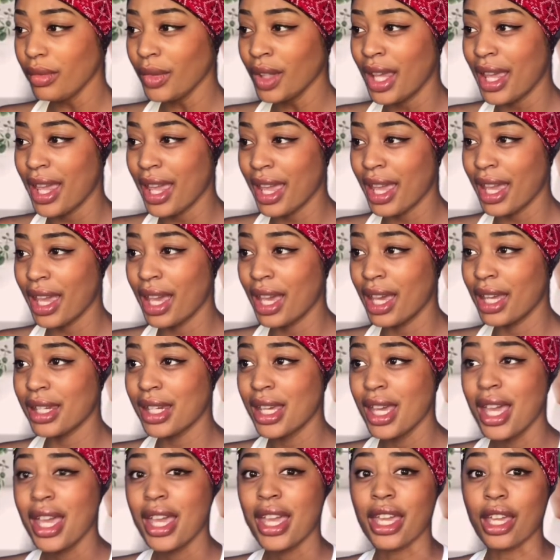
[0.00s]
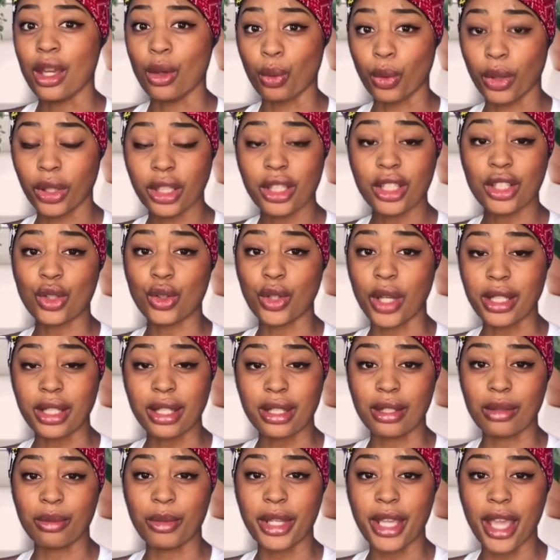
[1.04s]
and it really
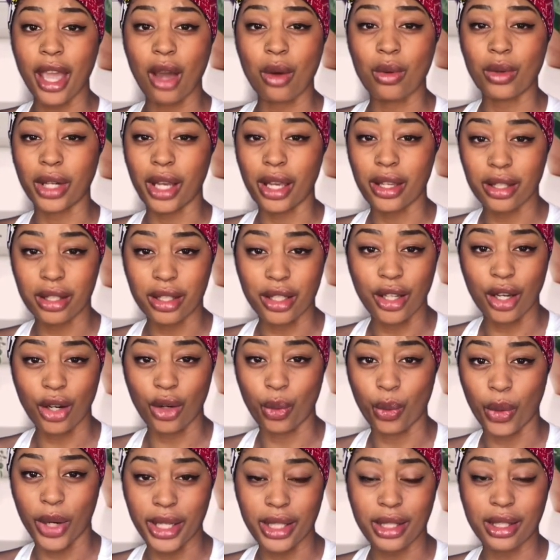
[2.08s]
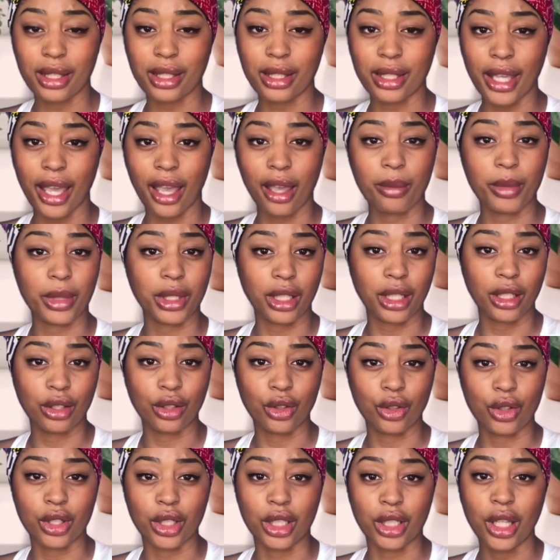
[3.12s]
stresses me out when I see her wasting time and
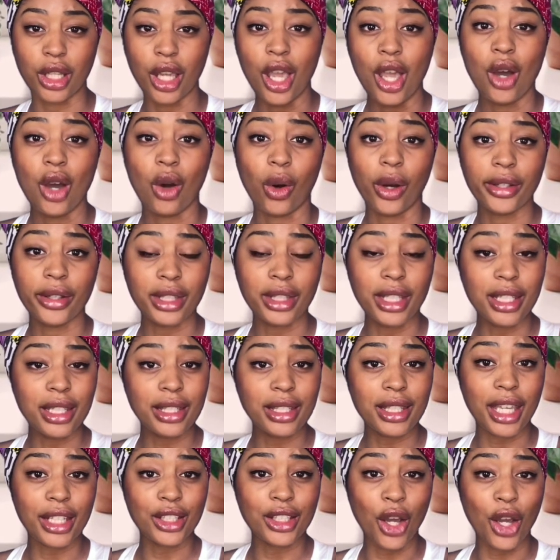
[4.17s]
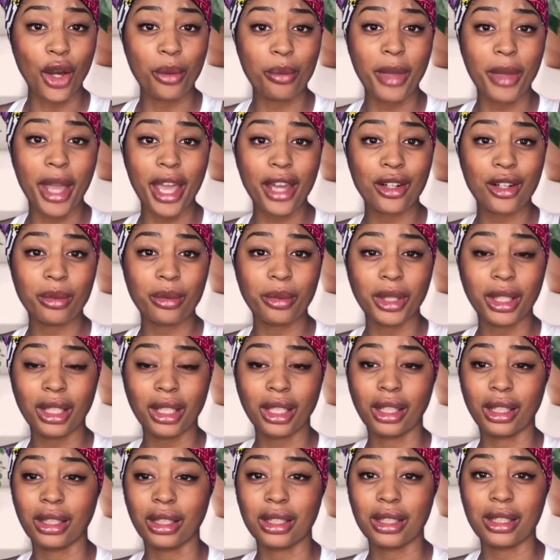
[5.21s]
energy on things that don't matter,
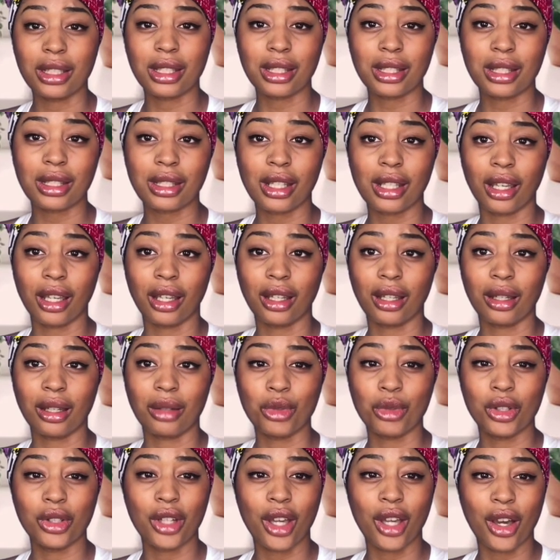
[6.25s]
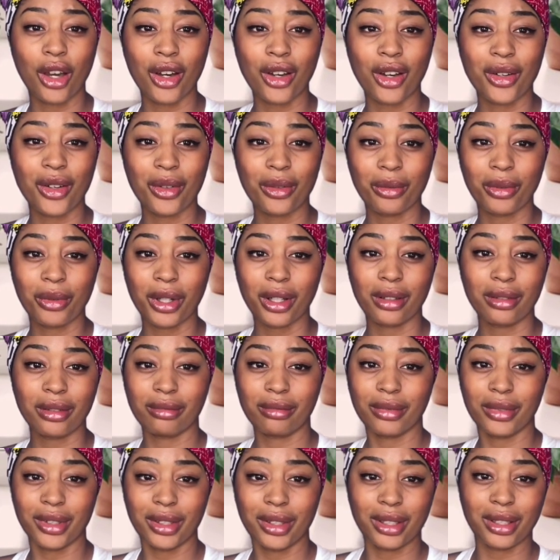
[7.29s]
because you know,
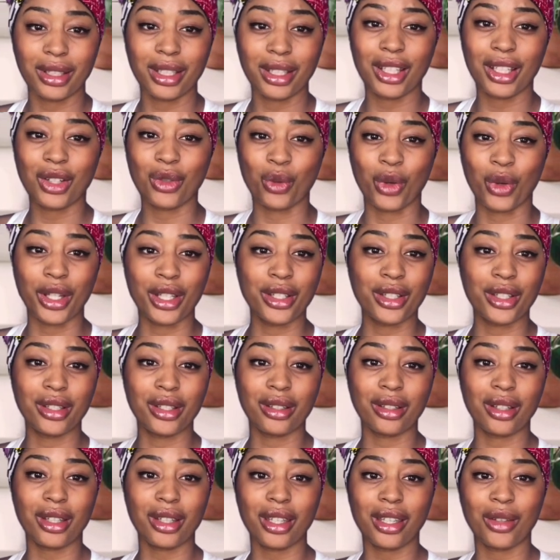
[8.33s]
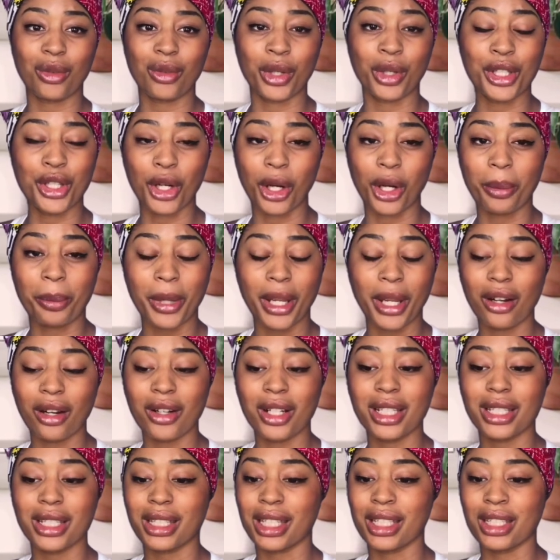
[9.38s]
when you're a
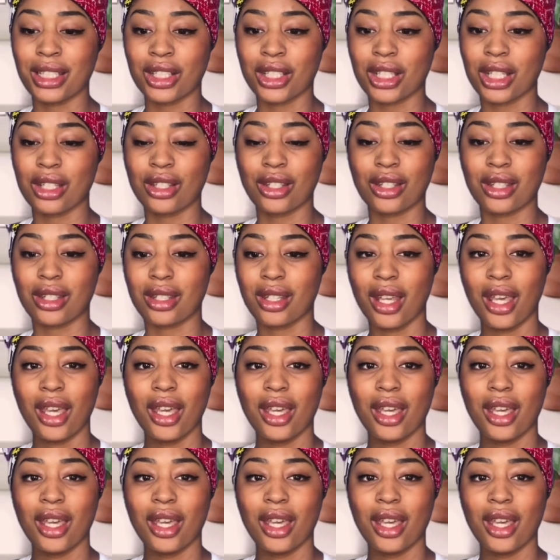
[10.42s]
parent, it's just,